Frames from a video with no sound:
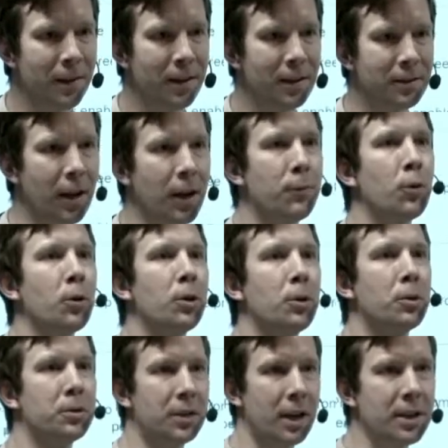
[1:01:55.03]
So if you
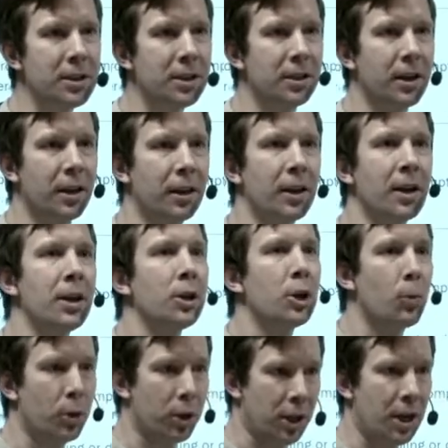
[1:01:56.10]
use Sentinel, you
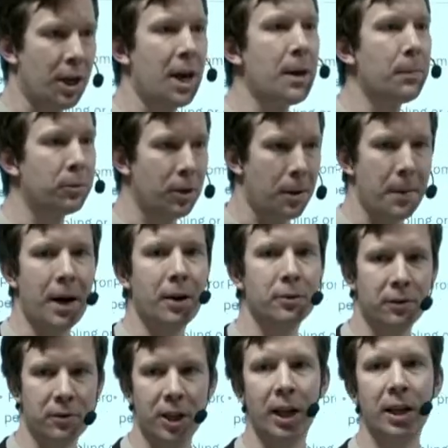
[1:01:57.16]
want to keep the amount of
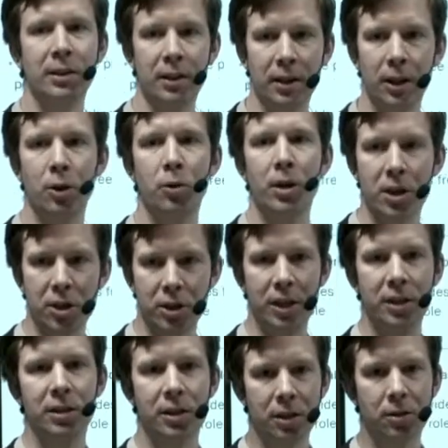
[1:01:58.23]
data that you
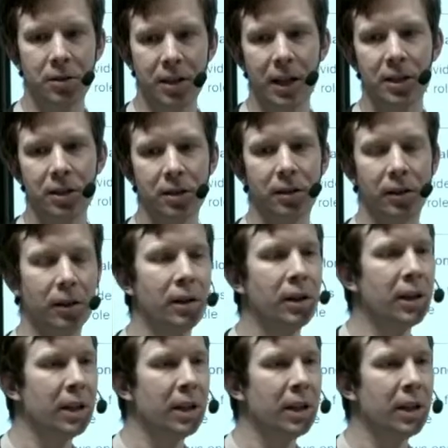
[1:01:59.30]
ingest into Sentinel